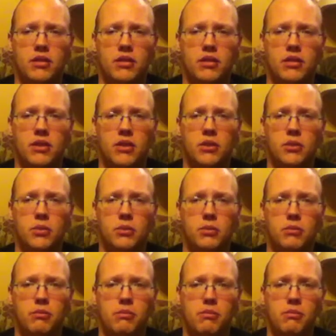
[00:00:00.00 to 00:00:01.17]
So,
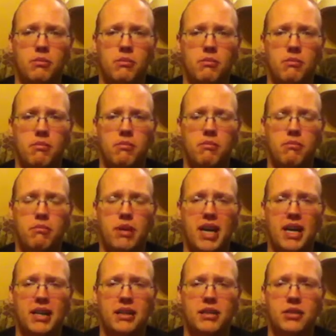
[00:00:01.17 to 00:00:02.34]

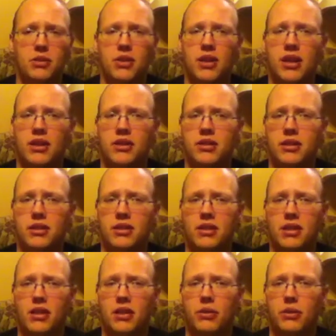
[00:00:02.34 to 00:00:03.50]
back in
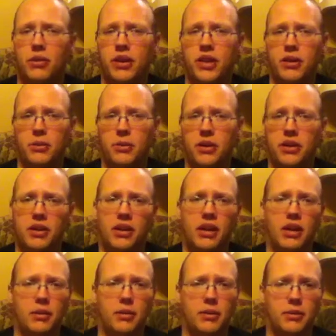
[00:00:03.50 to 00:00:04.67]
2003, when
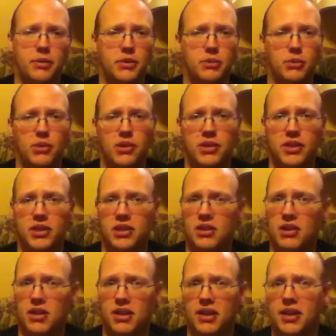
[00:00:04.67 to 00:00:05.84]
anime was really
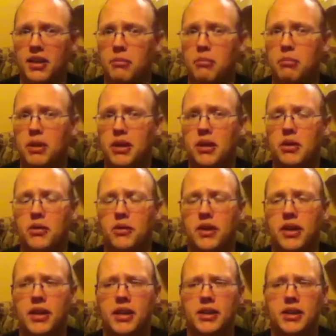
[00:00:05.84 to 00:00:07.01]
starting to get big over
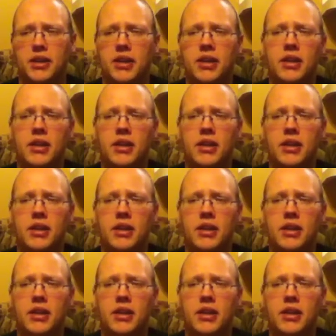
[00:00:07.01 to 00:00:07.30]
here,